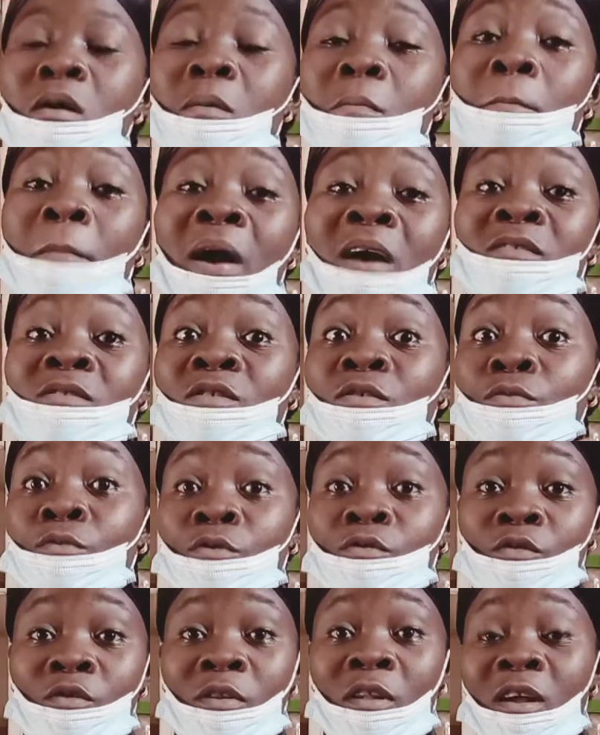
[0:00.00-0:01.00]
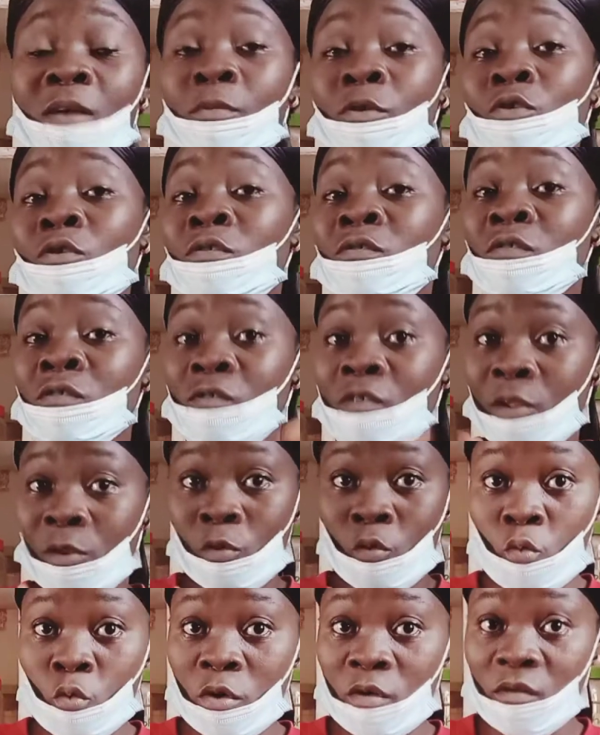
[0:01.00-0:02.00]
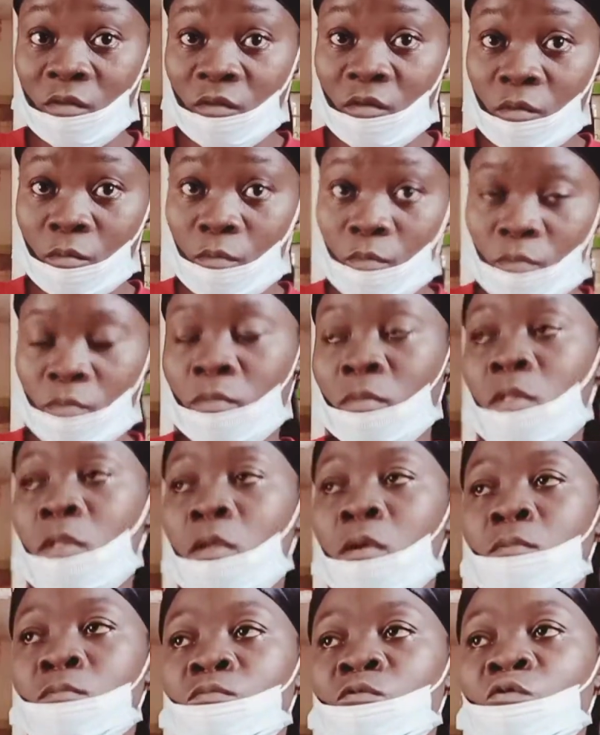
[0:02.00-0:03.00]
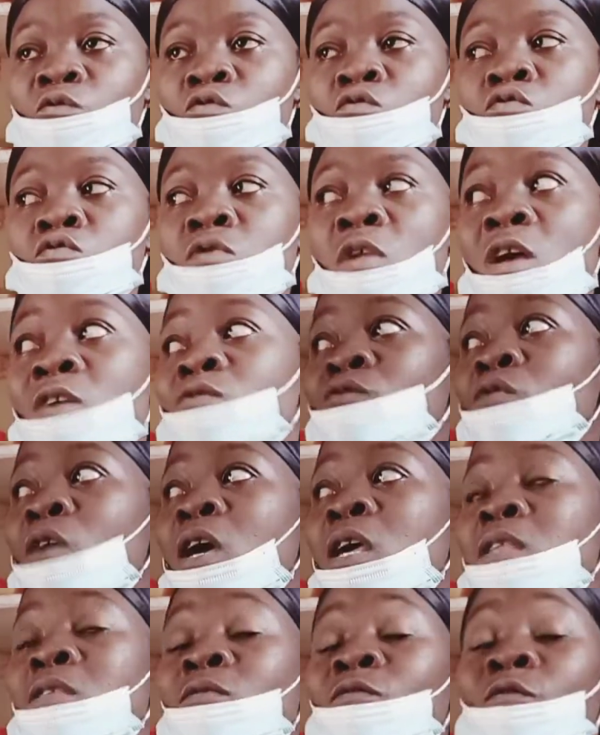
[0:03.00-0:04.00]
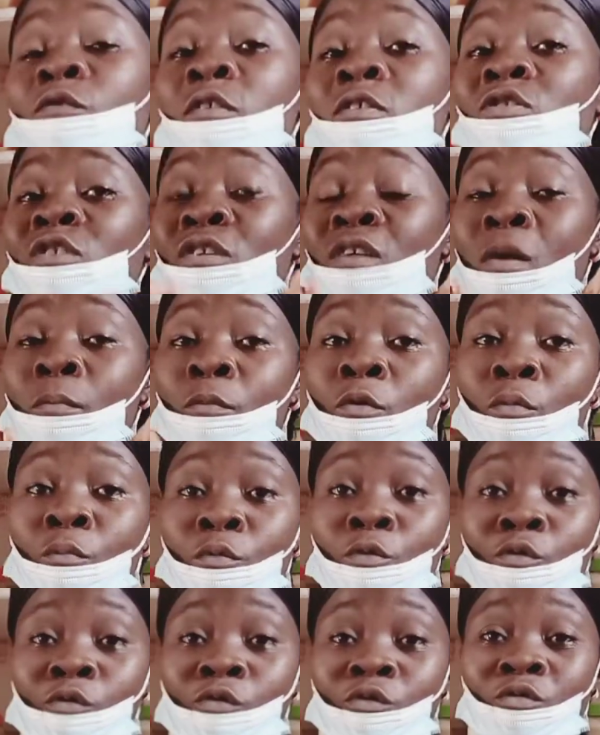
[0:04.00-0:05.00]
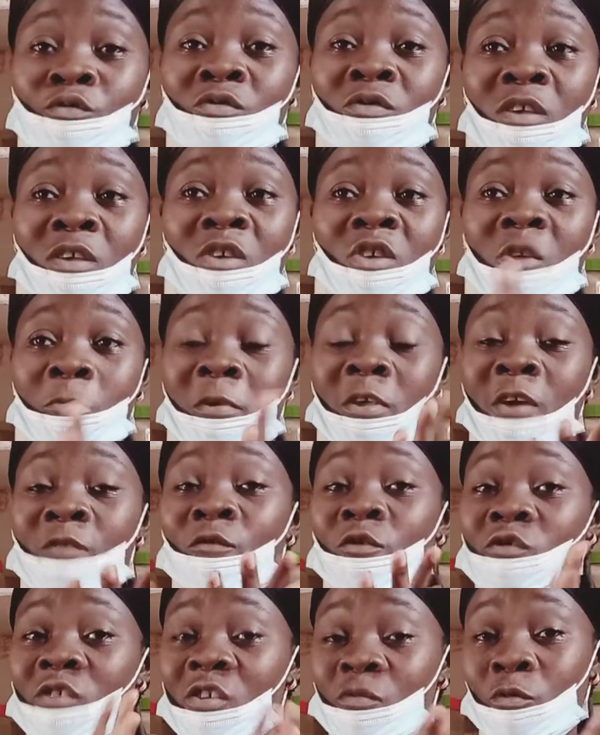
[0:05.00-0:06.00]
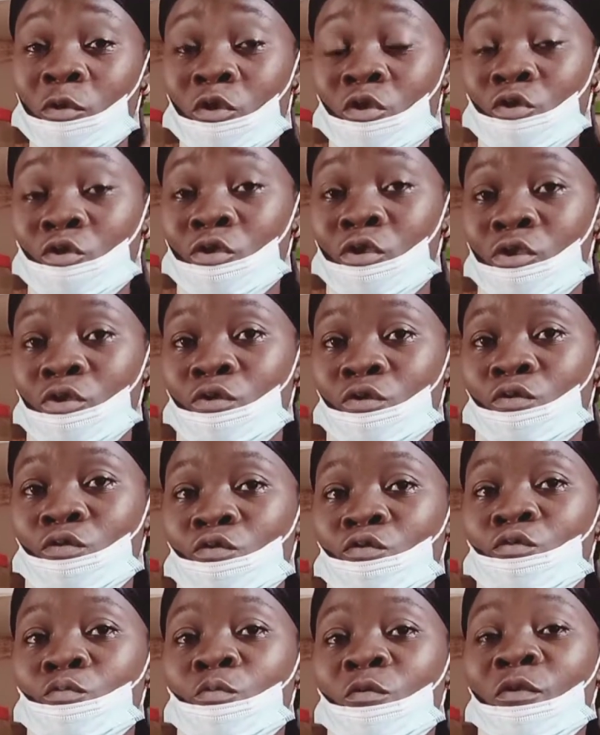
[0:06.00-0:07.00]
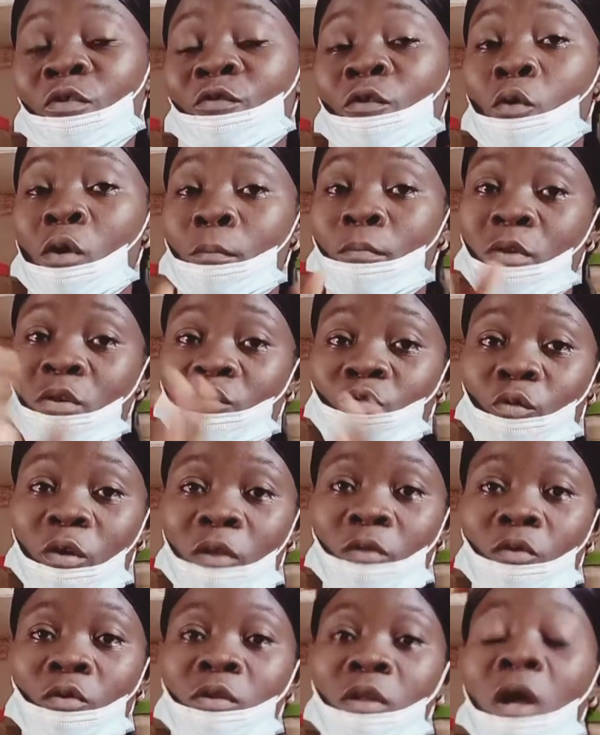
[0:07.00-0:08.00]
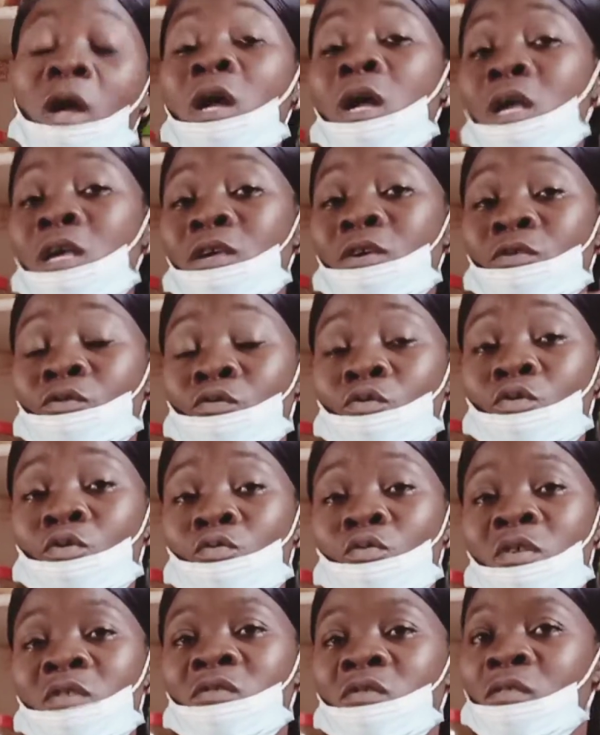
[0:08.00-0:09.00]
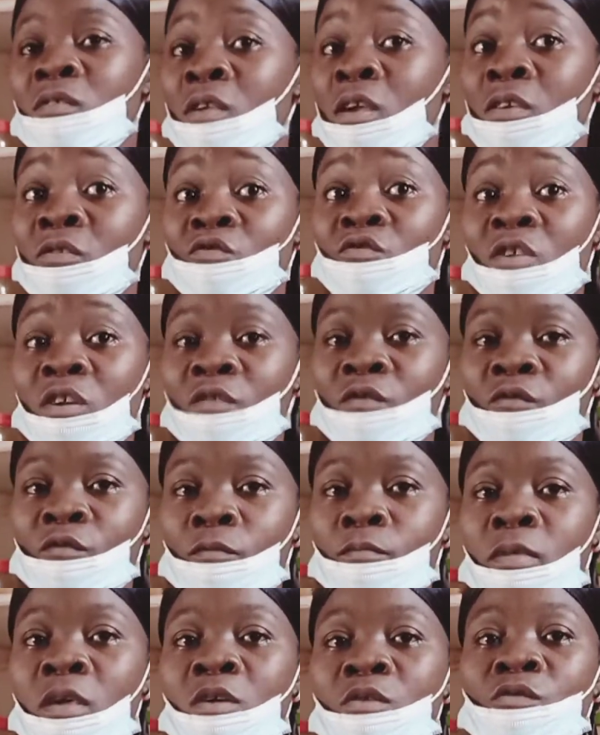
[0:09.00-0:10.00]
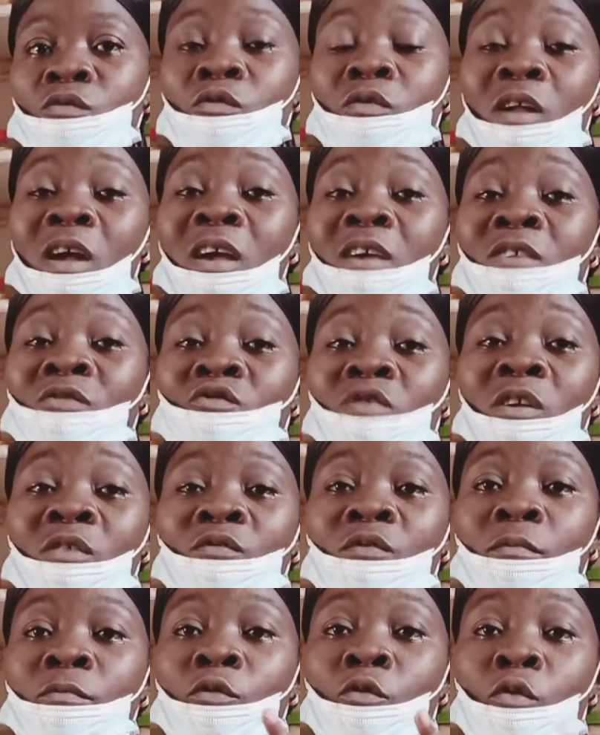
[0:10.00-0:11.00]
bacteria or something like that, because it's in liquid form. So that's why for general purpose usage, especially for transportation issue, moving from one place to another, it's always in extract form. So that extract form, you